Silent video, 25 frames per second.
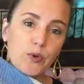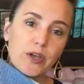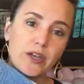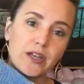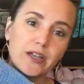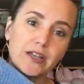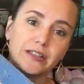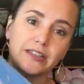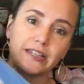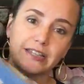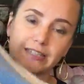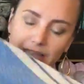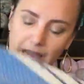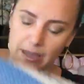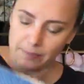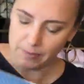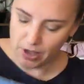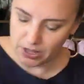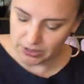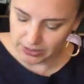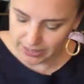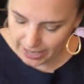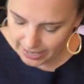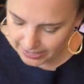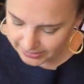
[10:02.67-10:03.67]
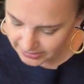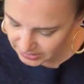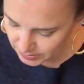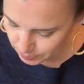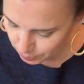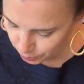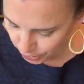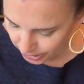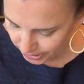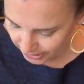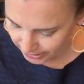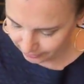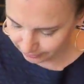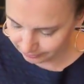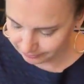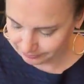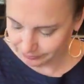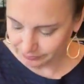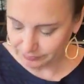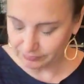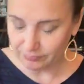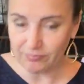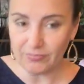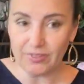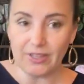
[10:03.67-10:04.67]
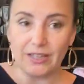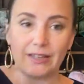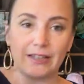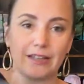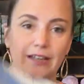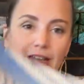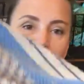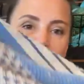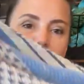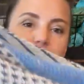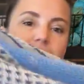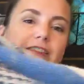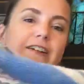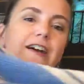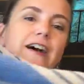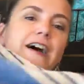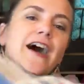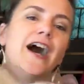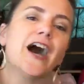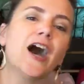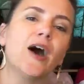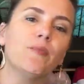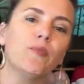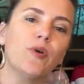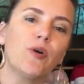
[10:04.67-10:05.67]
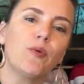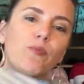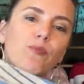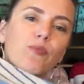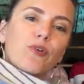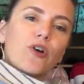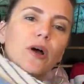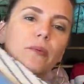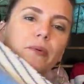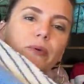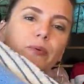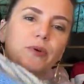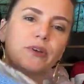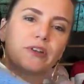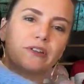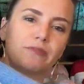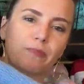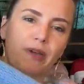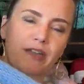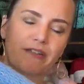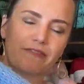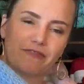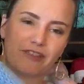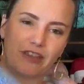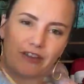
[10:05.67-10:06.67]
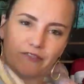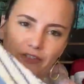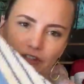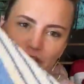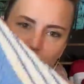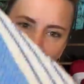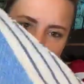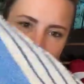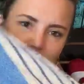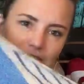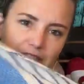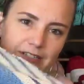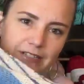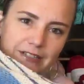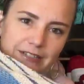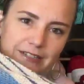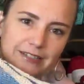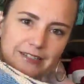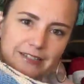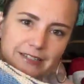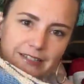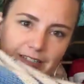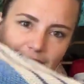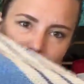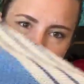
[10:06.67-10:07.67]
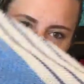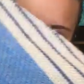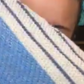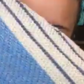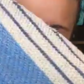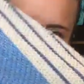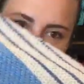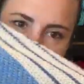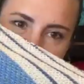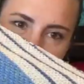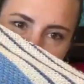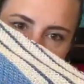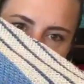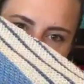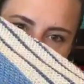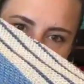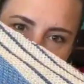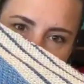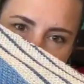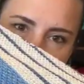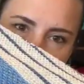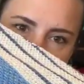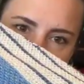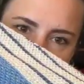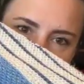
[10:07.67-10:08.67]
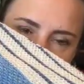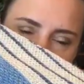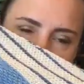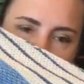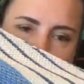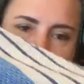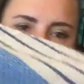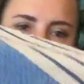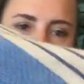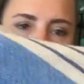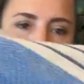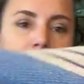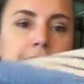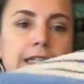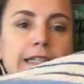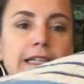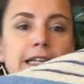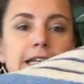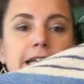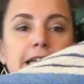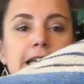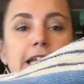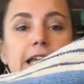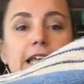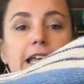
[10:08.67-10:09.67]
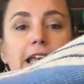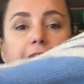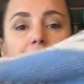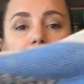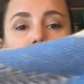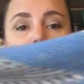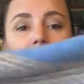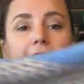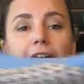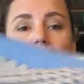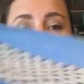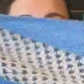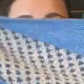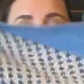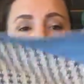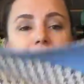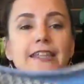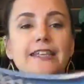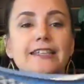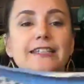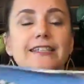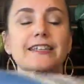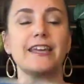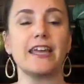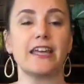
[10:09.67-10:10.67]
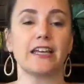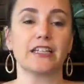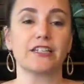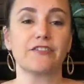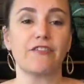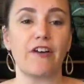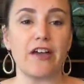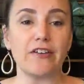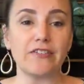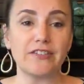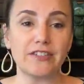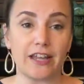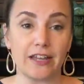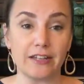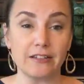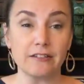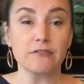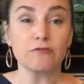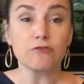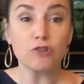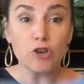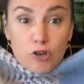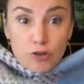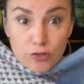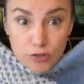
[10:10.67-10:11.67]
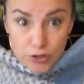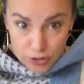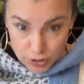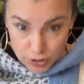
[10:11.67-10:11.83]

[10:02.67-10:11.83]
This was this came out last spring. Um, probably one of my favorite shawls I've ever designed. And this takes five skeins of